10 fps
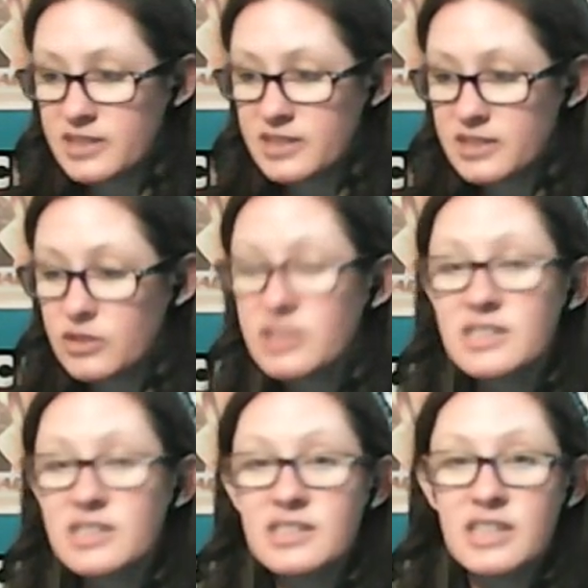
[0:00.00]
So this
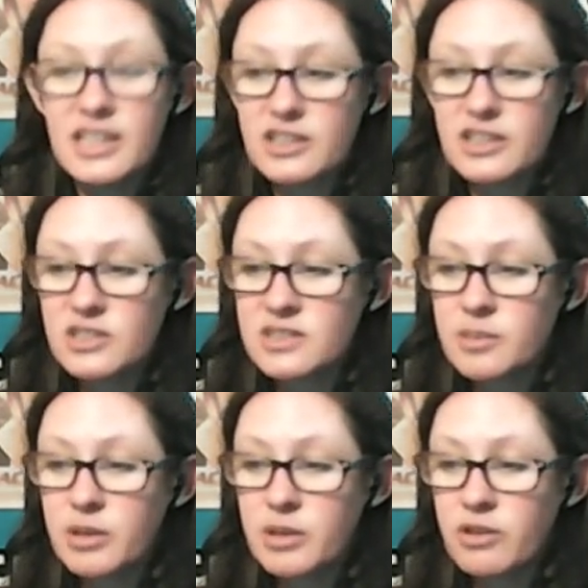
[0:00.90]
instant, like, there's a
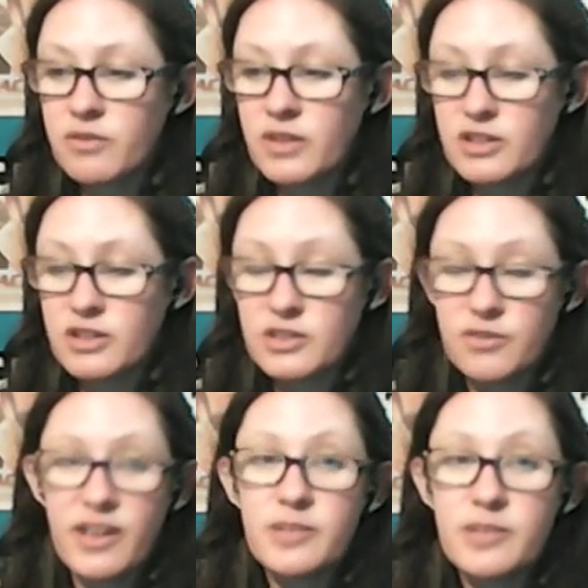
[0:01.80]
symbiote and there's a
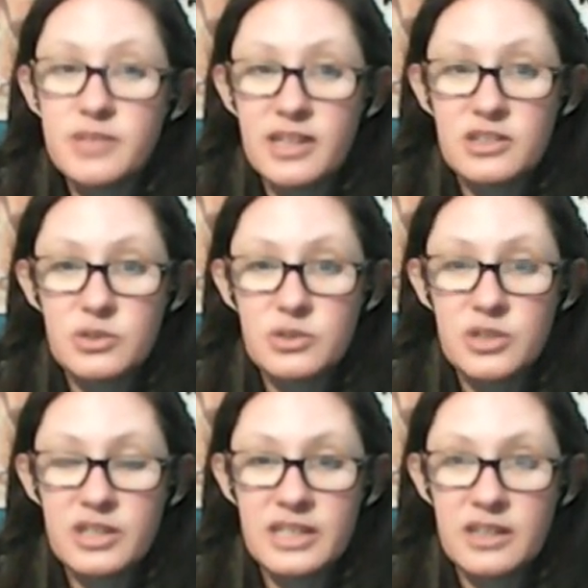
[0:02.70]
venom
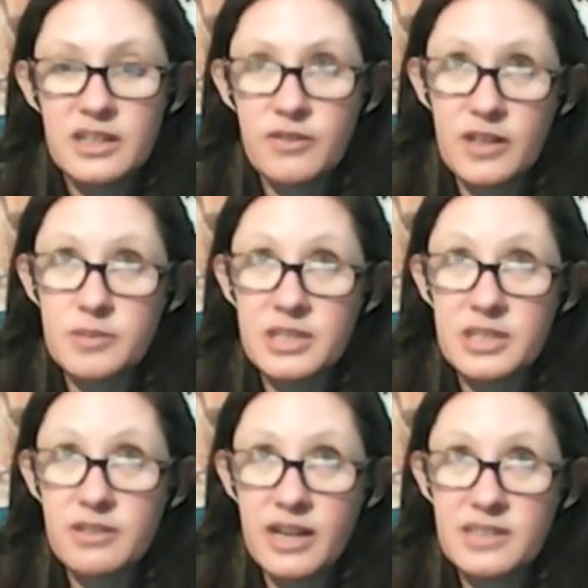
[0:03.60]
dinosaur and a venom oh, T
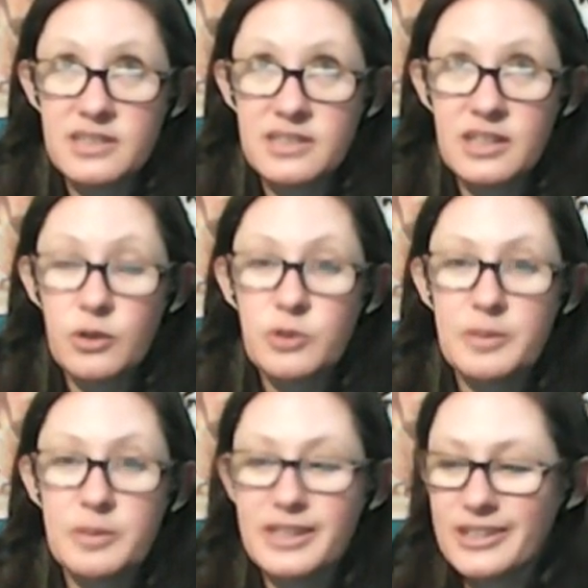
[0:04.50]
Rex and Old
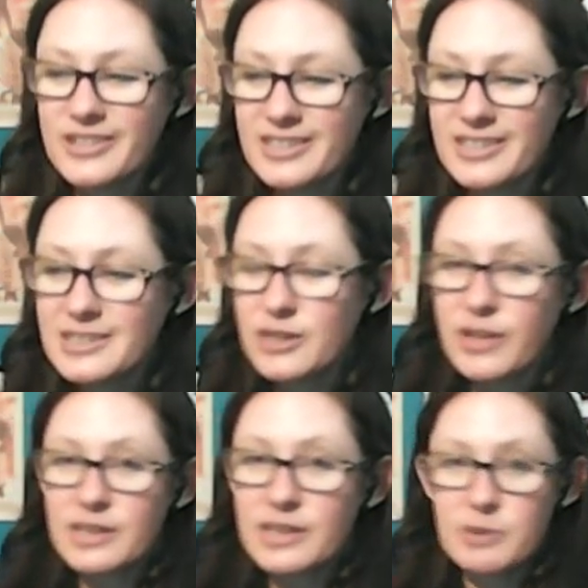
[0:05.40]
Man Logan. So
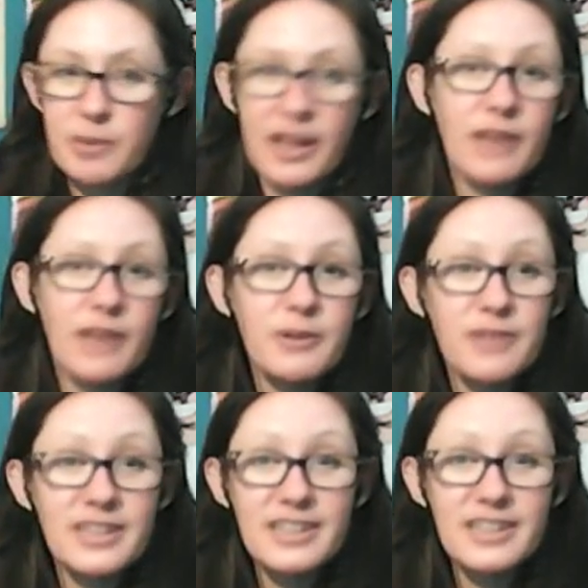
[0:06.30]
that's where my head went
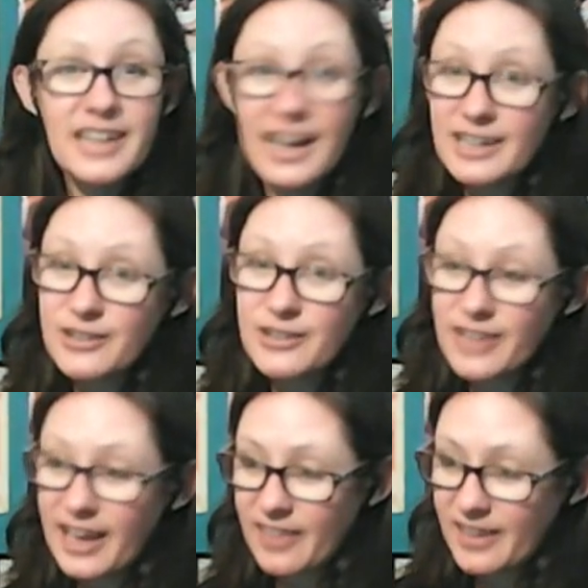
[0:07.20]
right there. Like I didn't know they
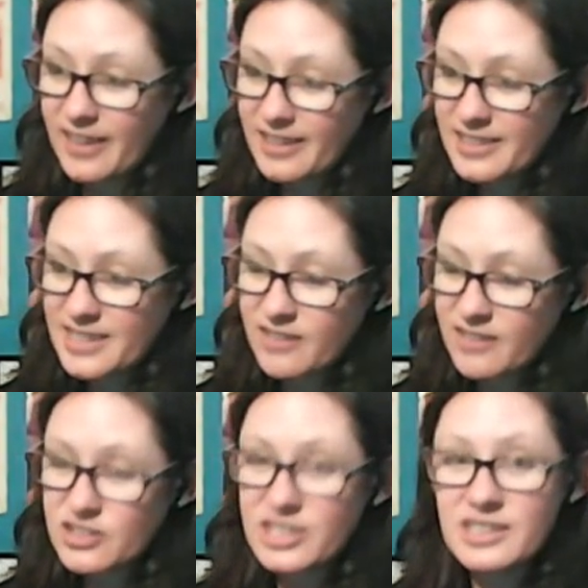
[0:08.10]
had that in the
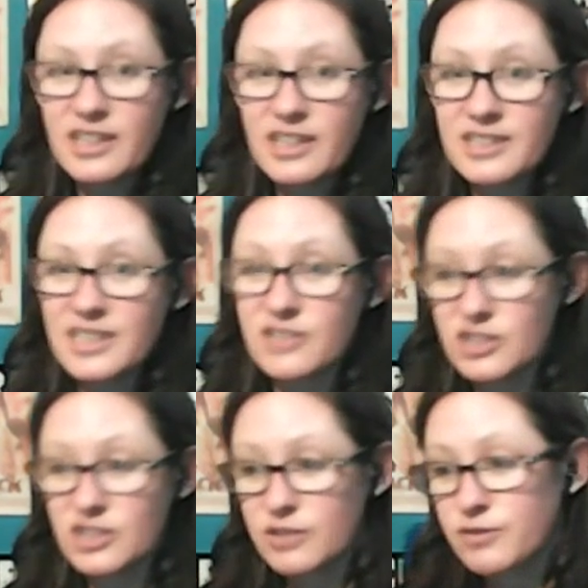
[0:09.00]
Savage Land. None of the Savage
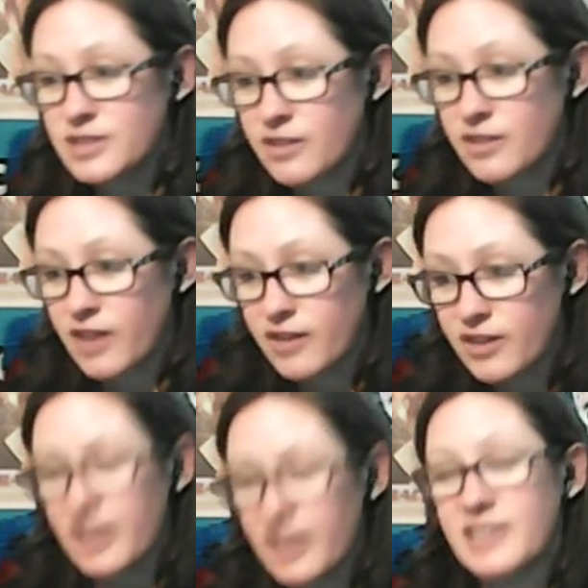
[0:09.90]
Land stuff I've read
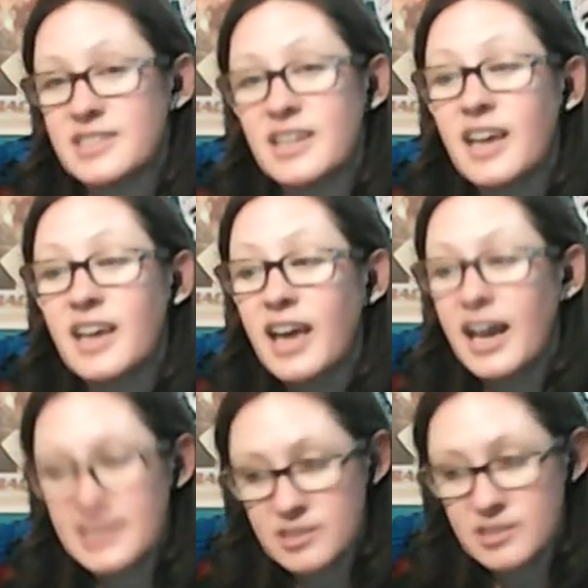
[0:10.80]
has
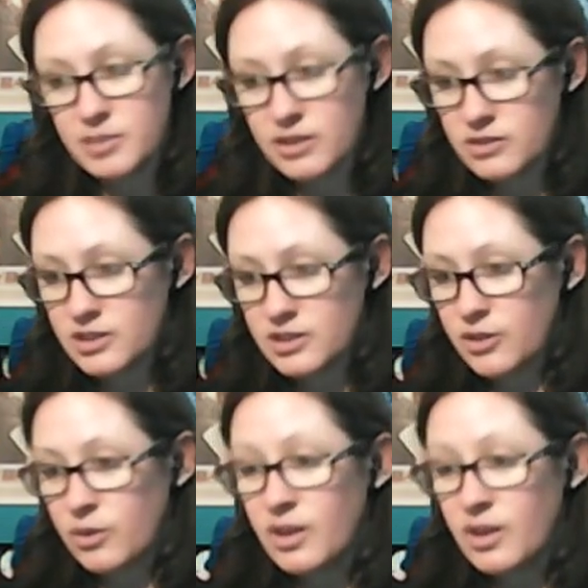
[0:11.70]
had symbiotes. So